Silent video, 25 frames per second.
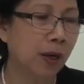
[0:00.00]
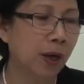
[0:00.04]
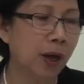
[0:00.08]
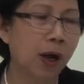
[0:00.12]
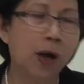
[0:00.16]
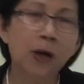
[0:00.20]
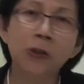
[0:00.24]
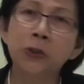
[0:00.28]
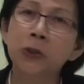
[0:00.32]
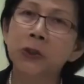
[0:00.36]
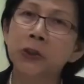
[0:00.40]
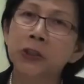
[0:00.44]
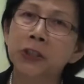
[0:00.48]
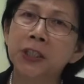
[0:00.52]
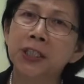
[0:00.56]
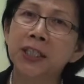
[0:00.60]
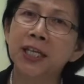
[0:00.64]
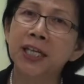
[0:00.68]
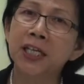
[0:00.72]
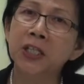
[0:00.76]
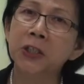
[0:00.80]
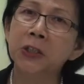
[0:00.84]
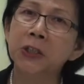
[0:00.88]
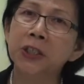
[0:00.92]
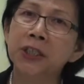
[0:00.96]

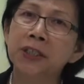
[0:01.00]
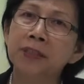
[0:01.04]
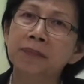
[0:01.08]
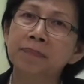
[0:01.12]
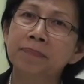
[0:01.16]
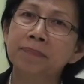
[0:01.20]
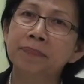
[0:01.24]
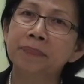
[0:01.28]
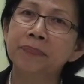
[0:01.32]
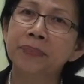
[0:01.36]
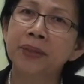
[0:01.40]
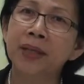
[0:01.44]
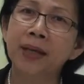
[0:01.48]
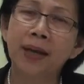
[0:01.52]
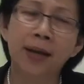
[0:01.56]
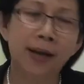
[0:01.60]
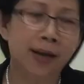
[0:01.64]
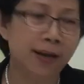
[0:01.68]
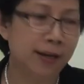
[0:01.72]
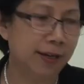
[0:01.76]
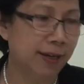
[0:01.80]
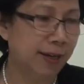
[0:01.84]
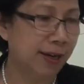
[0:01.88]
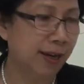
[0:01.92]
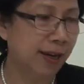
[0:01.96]
oxygenation,
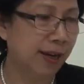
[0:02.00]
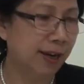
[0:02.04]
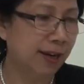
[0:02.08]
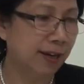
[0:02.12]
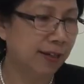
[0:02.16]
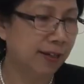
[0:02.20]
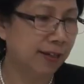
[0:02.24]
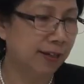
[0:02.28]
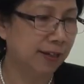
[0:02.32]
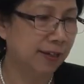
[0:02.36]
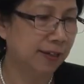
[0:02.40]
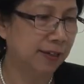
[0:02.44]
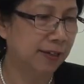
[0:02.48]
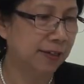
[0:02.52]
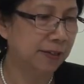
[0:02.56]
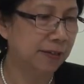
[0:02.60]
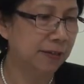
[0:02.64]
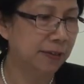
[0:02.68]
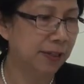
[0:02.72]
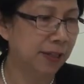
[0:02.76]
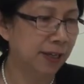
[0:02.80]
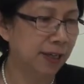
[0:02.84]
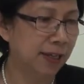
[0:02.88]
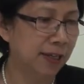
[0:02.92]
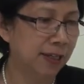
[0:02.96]
and then
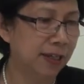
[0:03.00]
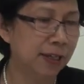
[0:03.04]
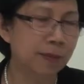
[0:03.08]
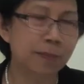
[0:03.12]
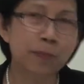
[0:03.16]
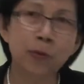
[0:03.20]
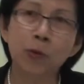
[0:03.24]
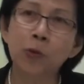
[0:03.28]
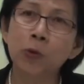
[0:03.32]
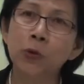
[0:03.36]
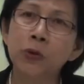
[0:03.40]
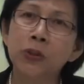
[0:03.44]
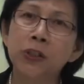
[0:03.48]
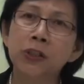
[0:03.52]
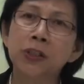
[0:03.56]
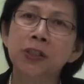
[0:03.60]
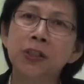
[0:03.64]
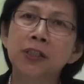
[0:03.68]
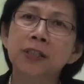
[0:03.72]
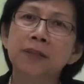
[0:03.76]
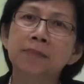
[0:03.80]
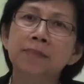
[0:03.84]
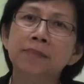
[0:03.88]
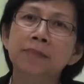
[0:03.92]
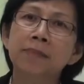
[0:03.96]
immune
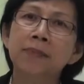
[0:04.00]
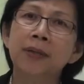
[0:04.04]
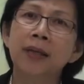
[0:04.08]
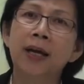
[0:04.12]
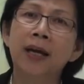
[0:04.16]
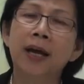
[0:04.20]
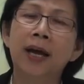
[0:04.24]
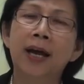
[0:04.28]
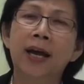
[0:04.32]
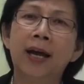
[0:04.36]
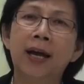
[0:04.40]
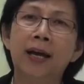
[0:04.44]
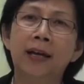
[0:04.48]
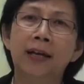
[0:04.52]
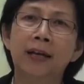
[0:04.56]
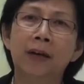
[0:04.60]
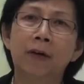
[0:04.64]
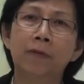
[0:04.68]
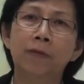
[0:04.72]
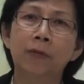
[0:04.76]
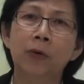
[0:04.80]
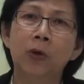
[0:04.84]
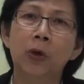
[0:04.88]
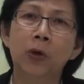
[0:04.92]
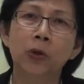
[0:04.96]
system, and
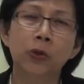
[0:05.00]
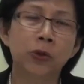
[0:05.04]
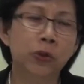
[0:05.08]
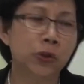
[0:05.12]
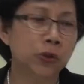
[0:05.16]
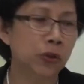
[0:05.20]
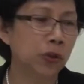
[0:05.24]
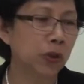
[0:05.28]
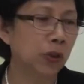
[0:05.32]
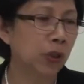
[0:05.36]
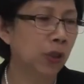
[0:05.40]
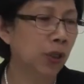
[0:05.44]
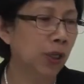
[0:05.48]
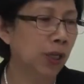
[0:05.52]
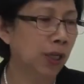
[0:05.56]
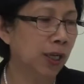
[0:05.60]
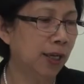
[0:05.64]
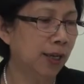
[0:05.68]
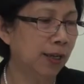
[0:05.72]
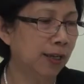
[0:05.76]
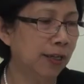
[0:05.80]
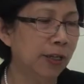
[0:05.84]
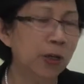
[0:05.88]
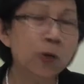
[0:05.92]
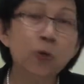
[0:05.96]
of course
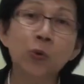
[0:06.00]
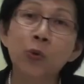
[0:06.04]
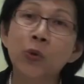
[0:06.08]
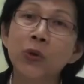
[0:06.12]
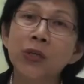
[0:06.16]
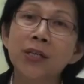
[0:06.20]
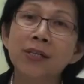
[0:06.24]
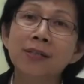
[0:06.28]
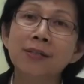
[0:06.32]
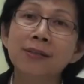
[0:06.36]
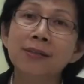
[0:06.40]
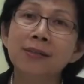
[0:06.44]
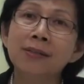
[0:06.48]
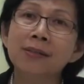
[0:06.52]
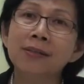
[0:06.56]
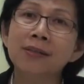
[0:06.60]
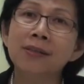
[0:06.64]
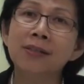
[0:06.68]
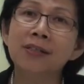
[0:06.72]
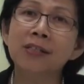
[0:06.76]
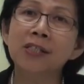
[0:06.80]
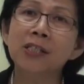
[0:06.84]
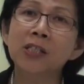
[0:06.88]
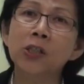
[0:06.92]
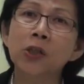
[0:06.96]

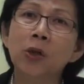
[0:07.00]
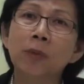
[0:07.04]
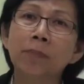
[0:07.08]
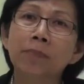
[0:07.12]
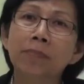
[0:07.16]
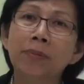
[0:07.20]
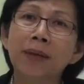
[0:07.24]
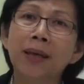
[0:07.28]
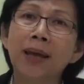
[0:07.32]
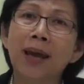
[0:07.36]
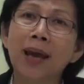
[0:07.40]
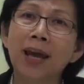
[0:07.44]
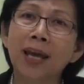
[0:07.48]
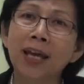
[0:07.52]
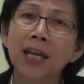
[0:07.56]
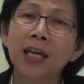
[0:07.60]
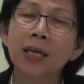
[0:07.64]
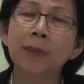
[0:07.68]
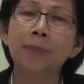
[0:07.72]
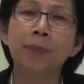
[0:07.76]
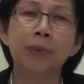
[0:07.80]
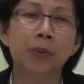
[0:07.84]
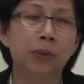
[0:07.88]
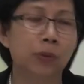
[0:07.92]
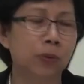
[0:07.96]
nutrients is not be
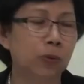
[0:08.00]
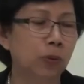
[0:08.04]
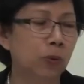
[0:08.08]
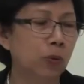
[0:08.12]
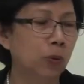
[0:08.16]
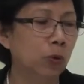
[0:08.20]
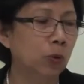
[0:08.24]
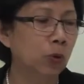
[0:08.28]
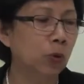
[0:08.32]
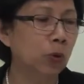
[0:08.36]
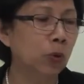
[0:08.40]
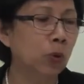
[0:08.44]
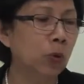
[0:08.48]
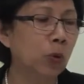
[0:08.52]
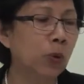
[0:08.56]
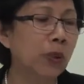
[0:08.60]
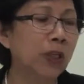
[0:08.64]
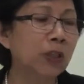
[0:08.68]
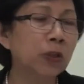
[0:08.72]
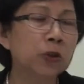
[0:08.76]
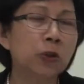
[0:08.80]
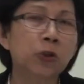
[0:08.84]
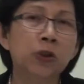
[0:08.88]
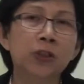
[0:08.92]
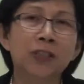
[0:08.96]
able to
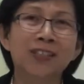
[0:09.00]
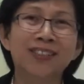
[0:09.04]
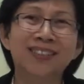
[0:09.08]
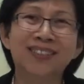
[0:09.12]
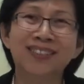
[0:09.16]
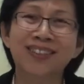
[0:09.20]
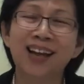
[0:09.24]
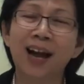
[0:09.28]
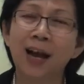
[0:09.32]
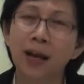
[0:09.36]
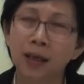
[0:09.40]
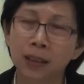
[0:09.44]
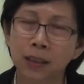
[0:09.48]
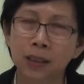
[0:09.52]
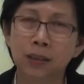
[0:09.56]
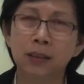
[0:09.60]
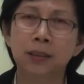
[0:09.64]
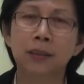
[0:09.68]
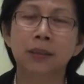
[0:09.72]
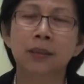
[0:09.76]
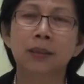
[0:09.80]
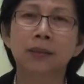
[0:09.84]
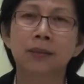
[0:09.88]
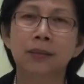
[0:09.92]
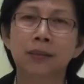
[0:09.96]
reach the
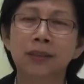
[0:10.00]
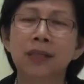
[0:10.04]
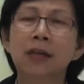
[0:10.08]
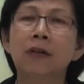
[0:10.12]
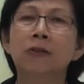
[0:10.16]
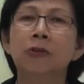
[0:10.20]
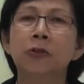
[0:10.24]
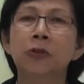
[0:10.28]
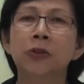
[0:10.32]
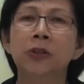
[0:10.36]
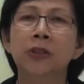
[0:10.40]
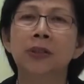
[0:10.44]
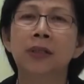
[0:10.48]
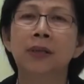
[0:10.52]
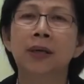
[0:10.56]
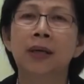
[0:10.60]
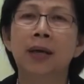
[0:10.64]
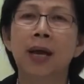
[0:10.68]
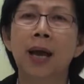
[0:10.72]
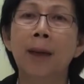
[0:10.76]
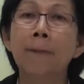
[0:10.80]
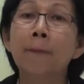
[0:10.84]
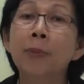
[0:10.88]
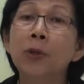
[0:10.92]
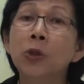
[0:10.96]
target cells,
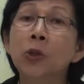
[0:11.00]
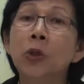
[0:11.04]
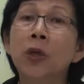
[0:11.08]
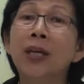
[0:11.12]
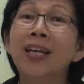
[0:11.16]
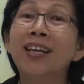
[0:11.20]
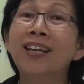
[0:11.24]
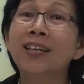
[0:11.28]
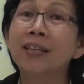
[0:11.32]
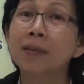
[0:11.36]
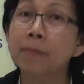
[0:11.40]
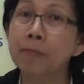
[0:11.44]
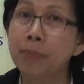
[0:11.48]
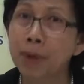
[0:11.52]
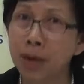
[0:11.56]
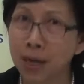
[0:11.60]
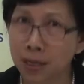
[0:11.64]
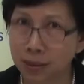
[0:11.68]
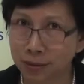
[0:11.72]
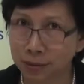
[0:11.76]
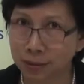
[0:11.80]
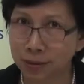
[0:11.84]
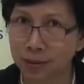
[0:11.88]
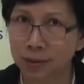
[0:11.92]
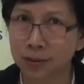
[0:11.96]
especially in the
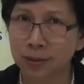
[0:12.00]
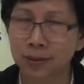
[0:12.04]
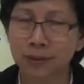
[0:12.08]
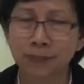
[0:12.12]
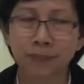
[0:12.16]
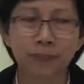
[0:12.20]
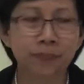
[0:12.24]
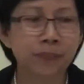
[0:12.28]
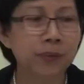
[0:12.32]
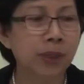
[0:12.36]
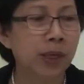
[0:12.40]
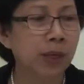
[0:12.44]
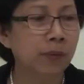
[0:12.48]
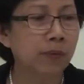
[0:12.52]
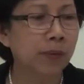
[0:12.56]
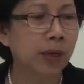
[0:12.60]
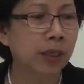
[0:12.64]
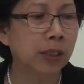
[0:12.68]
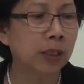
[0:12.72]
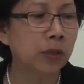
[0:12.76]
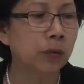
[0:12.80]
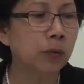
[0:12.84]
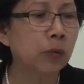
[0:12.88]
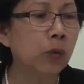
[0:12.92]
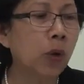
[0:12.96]
brains.
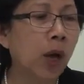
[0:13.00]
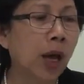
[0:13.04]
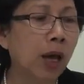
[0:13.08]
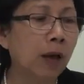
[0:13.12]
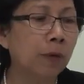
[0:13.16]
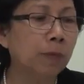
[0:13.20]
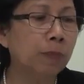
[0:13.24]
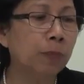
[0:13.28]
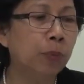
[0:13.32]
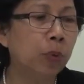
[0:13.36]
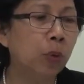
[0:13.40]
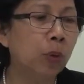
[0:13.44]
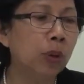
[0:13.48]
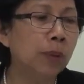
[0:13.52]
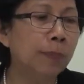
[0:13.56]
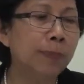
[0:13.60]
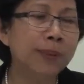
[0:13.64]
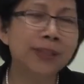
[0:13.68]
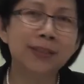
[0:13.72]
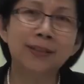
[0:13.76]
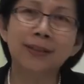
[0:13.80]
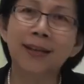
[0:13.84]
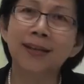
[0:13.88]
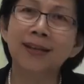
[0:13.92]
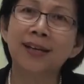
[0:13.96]
When you have poor
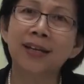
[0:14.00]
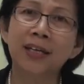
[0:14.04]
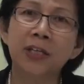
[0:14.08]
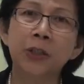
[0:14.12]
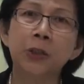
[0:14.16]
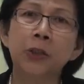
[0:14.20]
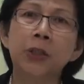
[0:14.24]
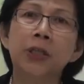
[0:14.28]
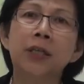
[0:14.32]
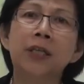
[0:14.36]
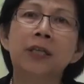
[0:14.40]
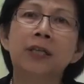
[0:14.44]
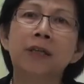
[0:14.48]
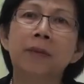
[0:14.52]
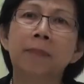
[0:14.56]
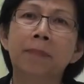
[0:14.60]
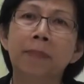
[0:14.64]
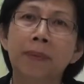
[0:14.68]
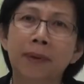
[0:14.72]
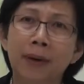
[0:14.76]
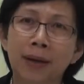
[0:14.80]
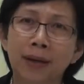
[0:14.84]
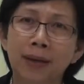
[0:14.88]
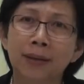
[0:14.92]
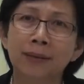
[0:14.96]
blood circulation in your
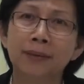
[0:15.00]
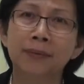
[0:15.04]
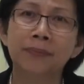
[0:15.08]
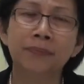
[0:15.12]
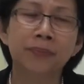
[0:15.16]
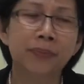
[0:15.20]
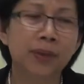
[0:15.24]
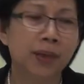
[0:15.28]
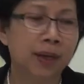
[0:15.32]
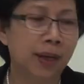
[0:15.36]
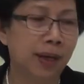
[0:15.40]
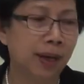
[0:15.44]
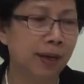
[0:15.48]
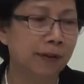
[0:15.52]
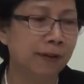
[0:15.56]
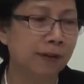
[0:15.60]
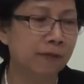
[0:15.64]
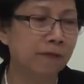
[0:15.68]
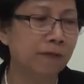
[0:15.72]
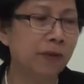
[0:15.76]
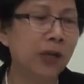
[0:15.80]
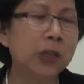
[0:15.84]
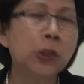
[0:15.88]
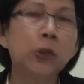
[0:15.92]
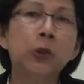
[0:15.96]
brain, and
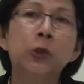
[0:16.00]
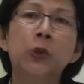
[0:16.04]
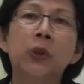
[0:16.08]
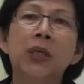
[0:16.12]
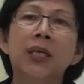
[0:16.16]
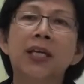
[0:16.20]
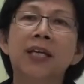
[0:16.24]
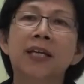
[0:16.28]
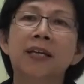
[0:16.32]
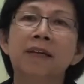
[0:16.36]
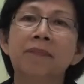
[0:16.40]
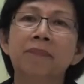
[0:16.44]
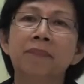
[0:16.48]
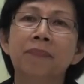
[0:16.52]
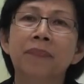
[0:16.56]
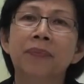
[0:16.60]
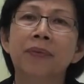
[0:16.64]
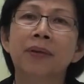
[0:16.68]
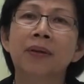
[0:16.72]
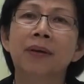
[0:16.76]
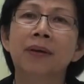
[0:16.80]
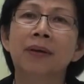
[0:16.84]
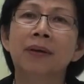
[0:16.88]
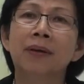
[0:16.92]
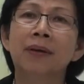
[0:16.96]
eventually
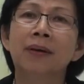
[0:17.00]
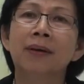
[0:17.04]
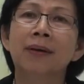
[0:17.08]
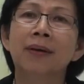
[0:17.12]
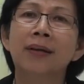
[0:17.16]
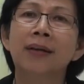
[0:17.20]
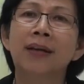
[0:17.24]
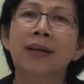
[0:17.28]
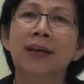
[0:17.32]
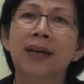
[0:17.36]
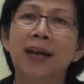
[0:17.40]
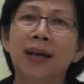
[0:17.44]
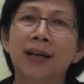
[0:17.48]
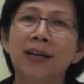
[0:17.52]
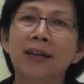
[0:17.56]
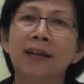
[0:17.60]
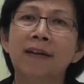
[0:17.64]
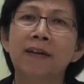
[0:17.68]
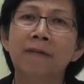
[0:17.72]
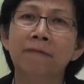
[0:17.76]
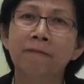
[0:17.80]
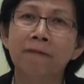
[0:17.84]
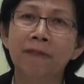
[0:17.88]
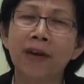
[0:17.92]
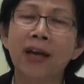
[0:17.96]
it can
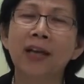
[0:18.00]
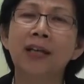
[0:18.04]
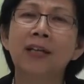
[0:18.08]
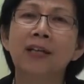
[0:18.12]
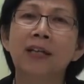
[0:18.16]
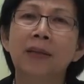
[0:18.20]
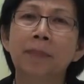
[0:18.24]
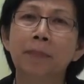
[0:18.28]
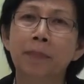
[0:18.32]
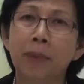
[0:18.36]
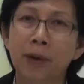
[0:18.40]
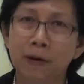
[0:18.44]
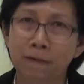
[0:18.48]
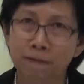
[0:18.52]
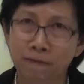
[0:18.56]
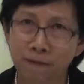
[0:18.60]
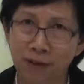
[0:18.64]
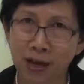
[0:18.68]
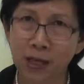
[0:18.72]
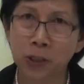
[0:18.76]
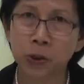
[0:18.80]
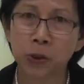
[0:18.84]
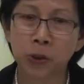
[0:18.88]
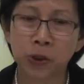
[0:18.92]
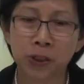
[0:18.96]
affect the brain
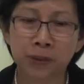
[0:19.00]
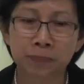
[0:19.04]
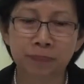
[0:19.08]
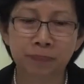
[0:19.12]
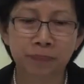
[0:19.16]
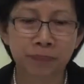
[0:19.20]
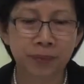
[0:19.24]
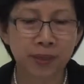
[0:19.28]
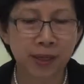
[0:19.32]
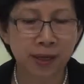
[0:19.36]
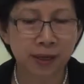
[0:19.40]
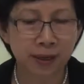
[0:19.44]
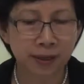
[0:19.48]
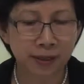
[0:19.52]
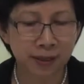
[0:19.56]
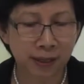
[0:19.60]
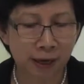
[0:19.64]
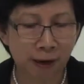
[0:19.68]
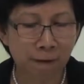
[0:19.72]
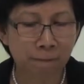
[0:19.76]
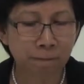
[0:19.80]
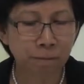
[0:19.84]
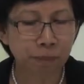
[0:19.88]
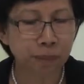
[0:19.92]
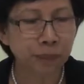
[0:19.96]
function.
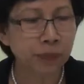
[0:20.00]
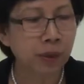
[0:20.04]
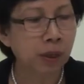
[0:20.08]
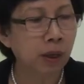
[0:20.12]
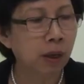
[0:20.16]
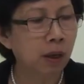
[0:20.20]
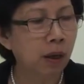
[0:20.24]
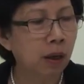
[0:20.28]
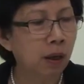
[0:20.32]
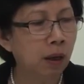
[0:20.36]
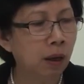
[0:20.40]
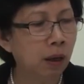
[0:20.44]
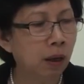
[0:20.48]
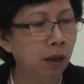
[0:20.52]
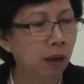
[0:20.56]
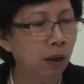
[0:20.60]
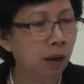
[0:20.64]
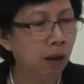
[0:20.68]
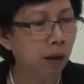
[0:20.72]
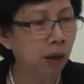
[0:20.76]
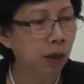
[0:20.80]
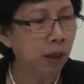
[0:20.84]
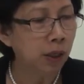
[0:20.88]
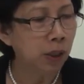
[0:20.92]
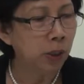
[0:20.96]
Now,
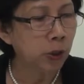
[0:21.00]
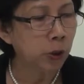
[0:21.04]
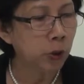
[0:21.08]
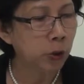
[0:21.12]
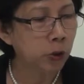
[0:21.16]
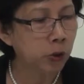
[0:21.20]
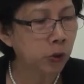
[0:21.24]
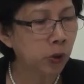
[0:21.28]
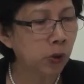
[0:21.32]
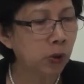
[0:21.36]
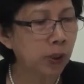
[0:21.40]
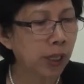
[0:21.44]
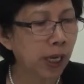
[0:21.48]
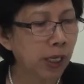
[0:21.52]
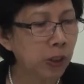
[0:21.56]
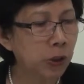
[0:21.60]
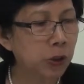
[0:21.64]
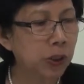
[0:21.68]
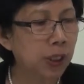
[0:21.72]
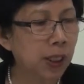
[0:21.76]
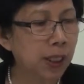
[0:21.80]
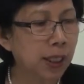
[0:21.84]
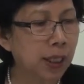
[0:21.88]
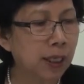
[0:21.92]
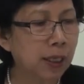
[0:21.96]
stroke
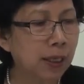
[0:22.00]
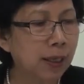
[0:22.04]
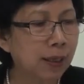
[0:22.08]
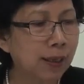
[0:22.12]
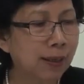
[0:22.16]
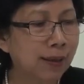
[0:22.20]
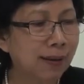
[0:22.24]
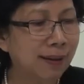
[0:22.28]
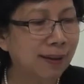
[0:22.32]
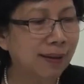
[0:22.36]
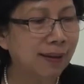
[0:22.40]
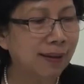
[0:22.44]
actually,